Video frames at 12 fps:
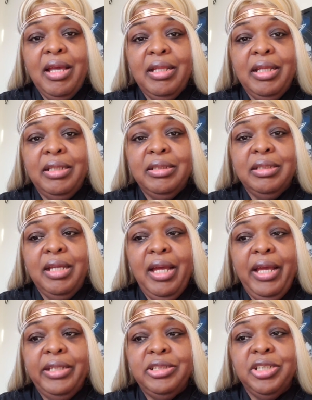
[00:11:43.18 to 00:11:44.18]
And
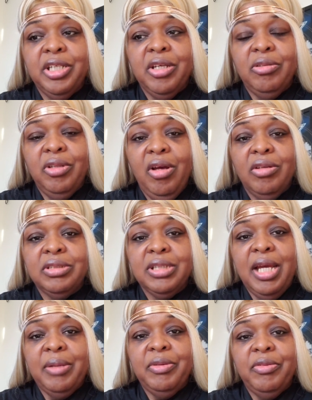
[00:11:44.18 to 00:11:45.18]
it took a long
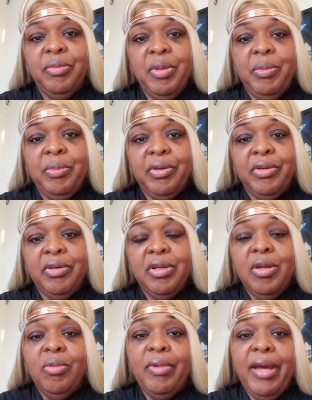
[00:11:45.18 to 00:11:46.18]
time to remember.
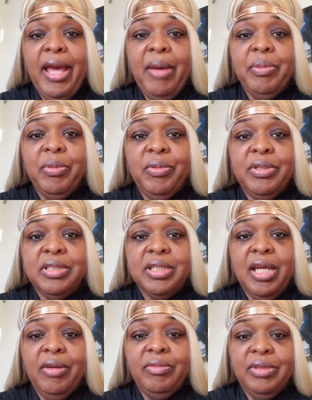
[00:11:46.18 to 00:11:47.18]
What happened was
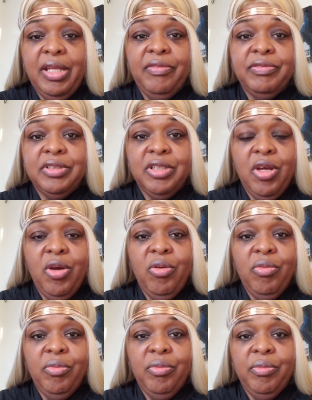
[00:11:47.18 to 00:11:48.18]
I left to
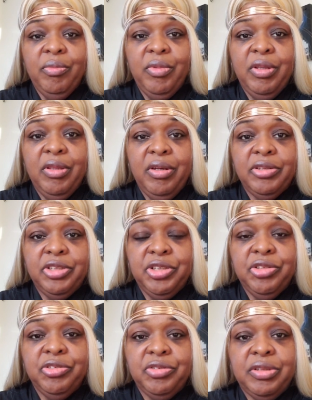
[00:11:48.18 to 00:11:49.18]
go with our
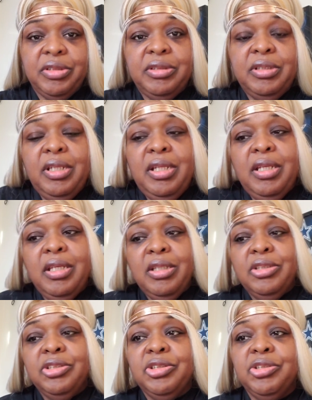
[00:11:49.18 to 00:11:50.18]
children
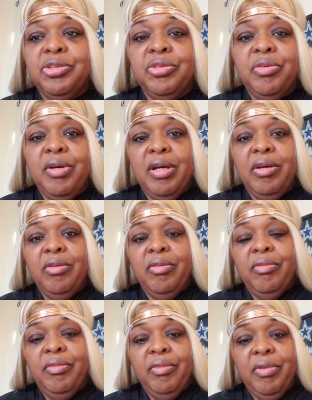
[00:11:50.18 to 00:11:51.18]
to
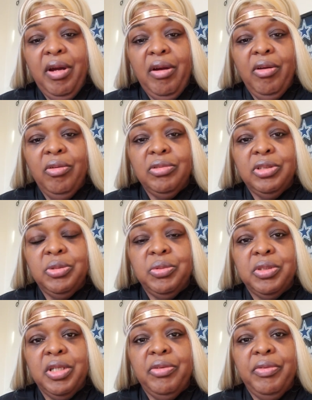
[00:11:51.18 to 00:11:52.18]
our oldest
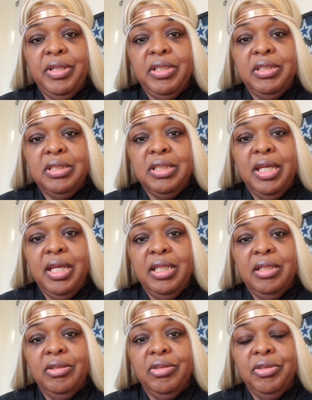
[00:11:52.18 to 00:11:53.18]
was getting ready to sing
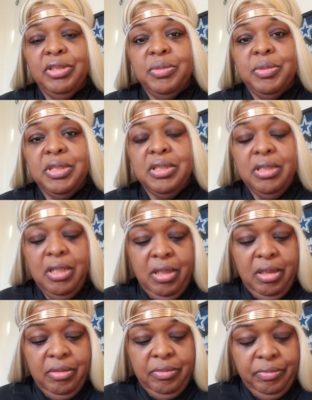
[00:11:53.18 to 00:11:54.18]
in the Christmas
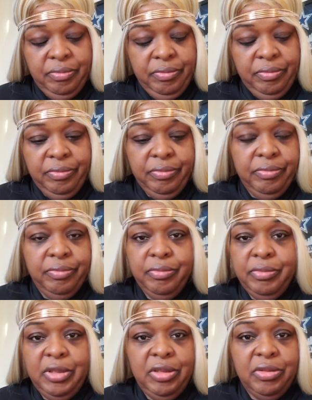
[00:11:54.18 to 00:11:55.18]

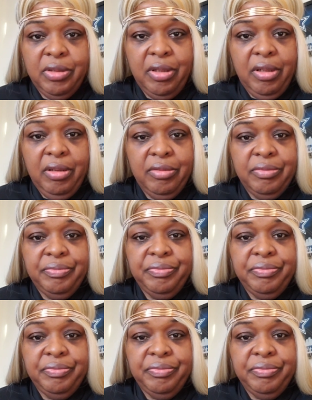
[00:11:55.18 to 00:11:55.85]
musical,